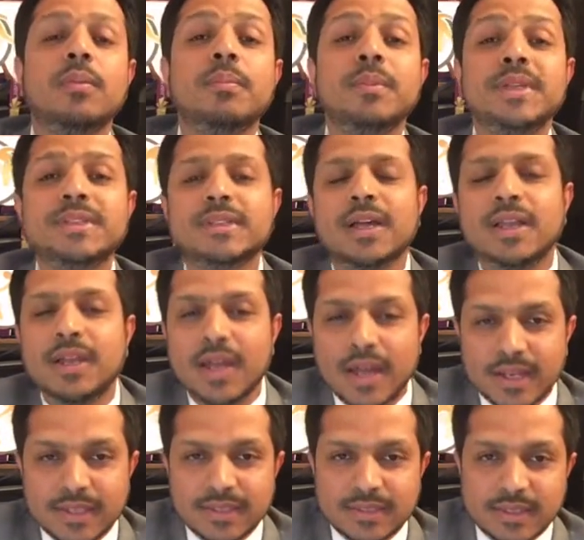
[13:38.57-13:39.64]

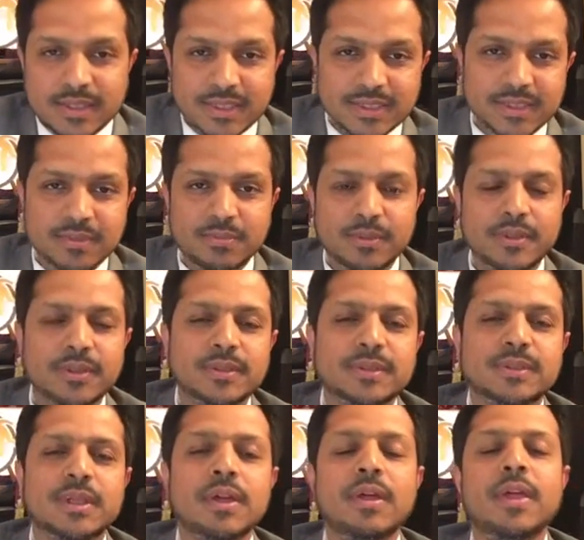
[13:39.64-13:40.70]
misaligned
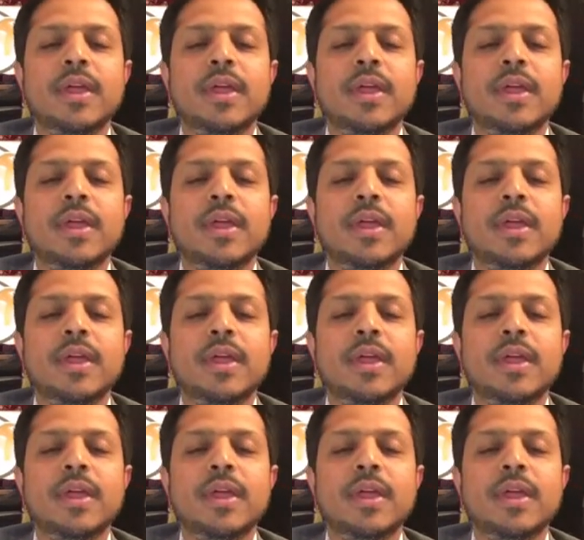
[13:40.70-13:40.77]
disciplines